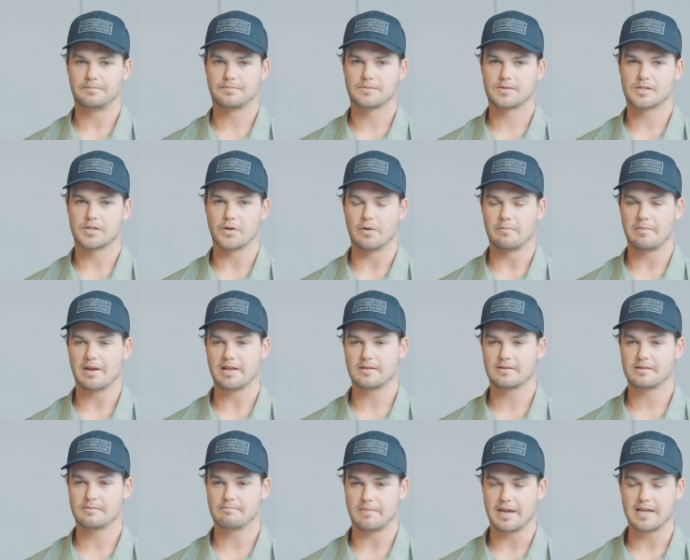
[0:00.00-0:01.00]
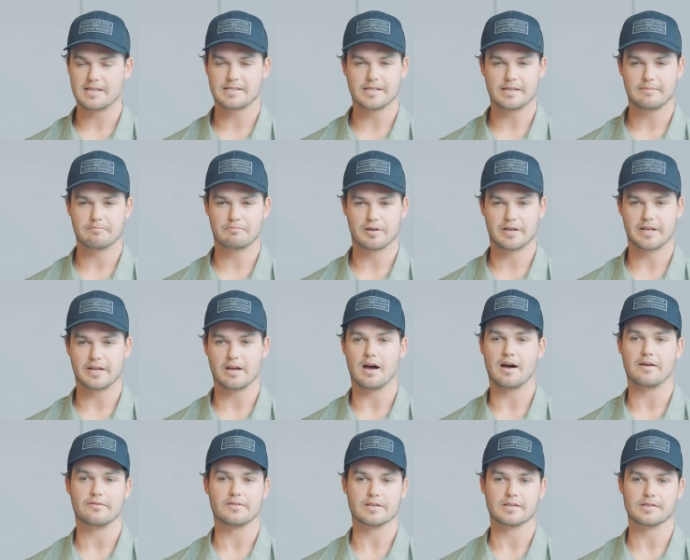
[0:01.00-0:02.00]
So it may, may seem pretty
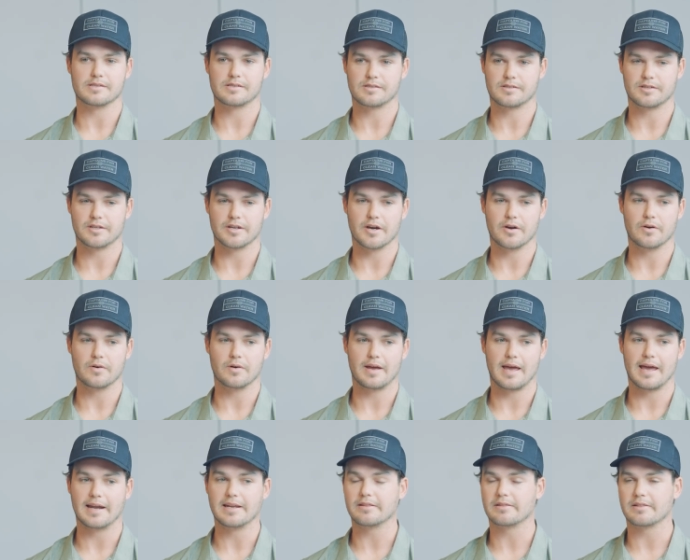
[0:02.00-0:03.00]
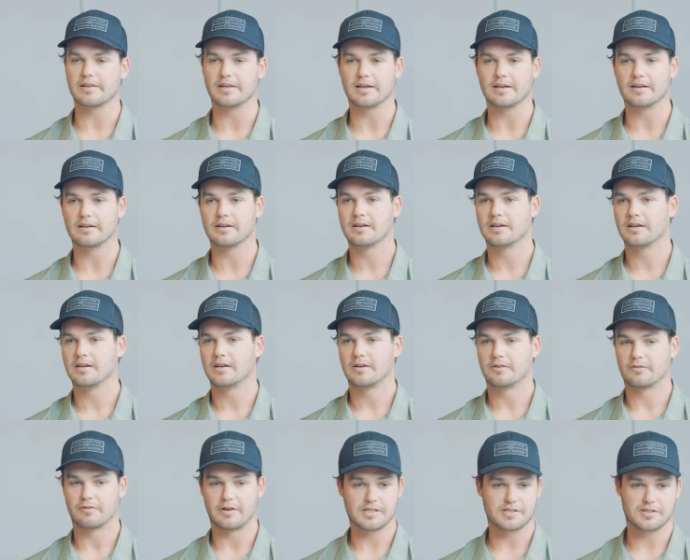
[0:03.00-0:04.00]
obvious, you know, anything
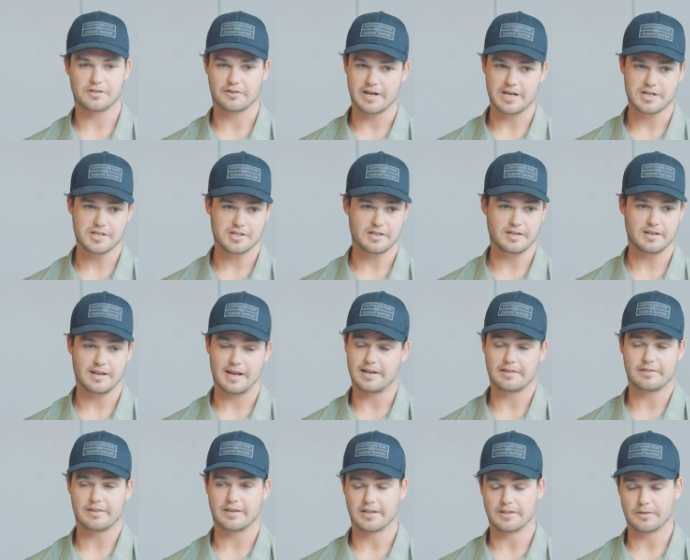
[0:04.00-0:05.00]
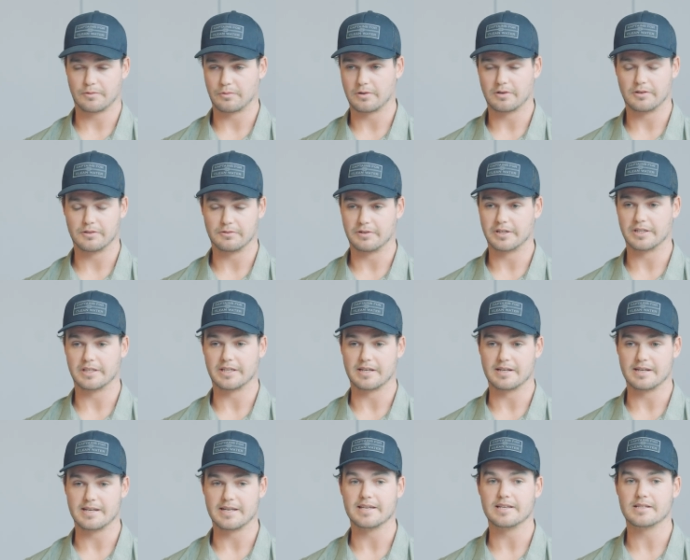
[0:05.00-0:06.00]
restoration, anything in the world really
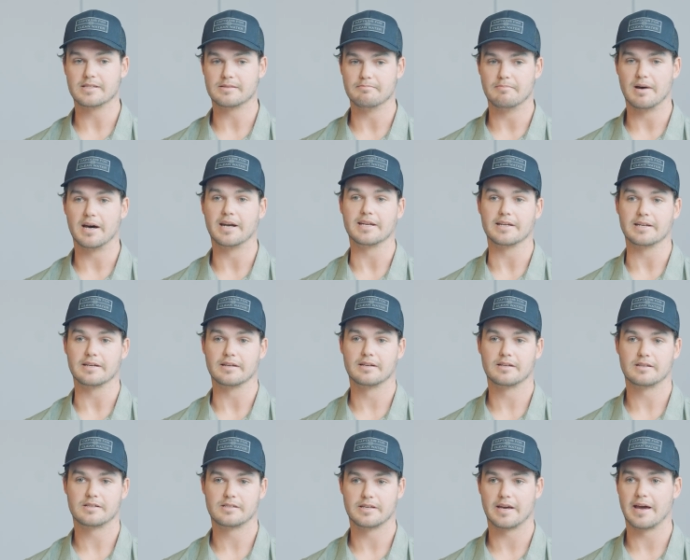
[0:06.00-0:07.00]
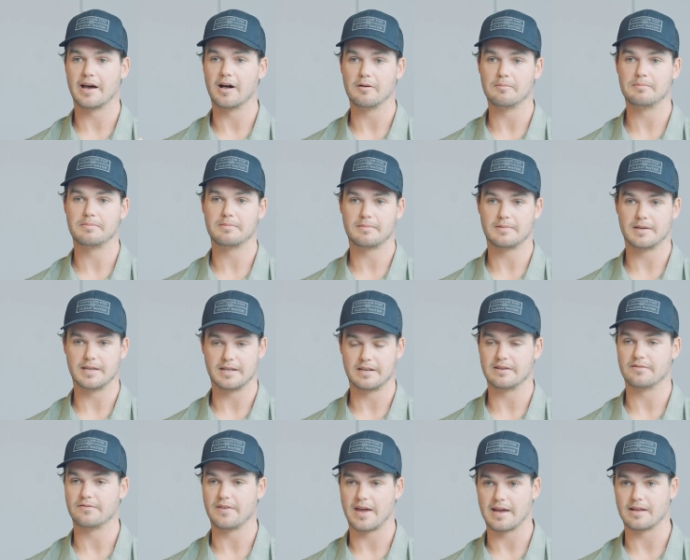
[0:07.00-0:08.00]
needs money to help it
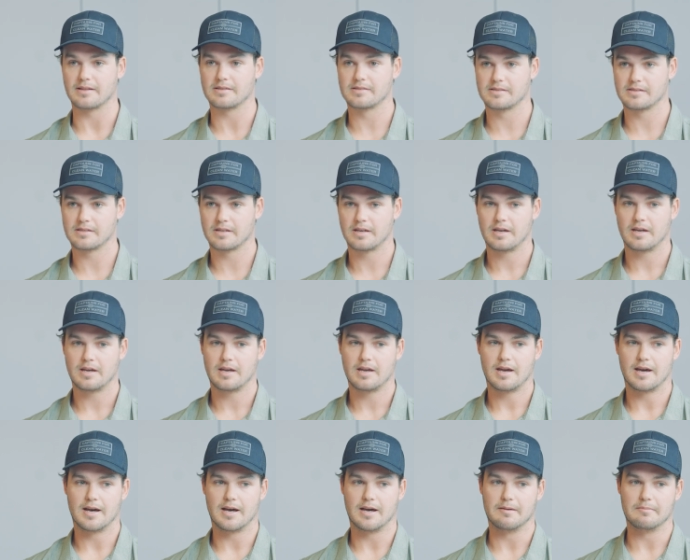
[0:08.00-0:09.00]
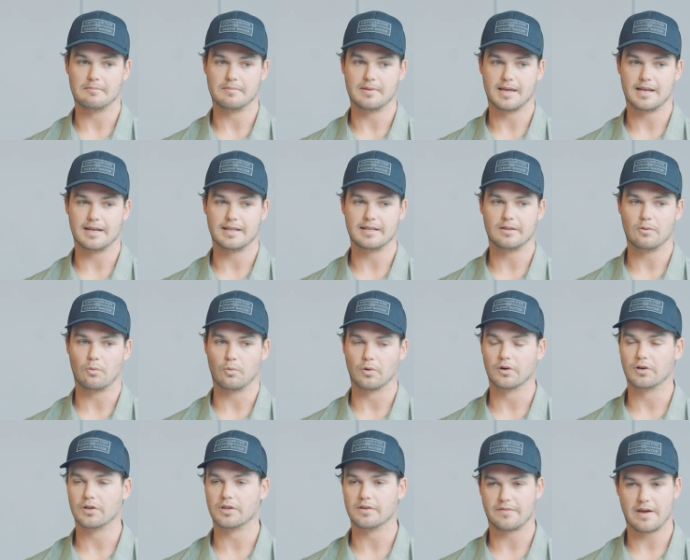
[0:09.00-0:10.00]
advance. Um, and in the
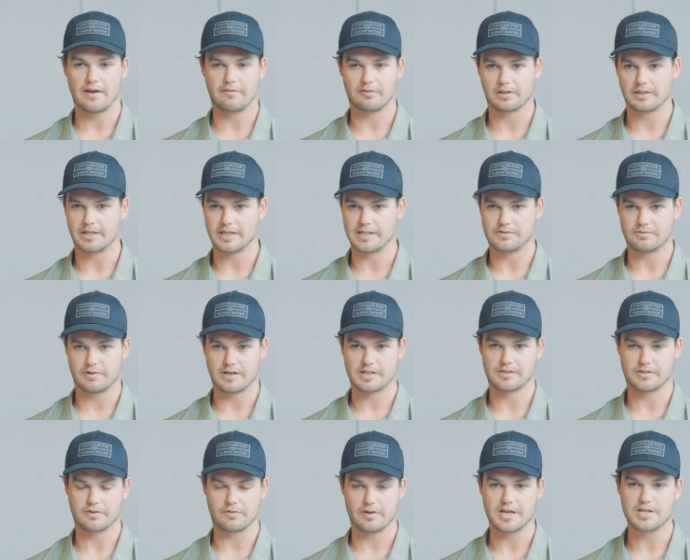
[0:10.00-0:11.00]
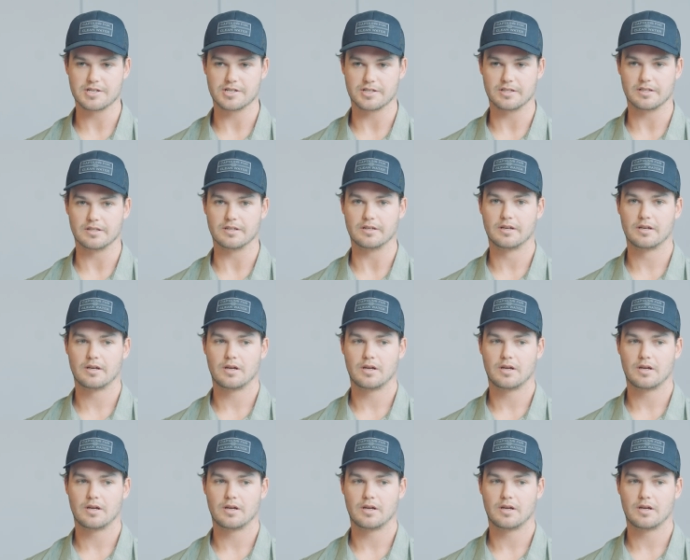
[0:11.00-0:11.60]
world of Everglades restoration,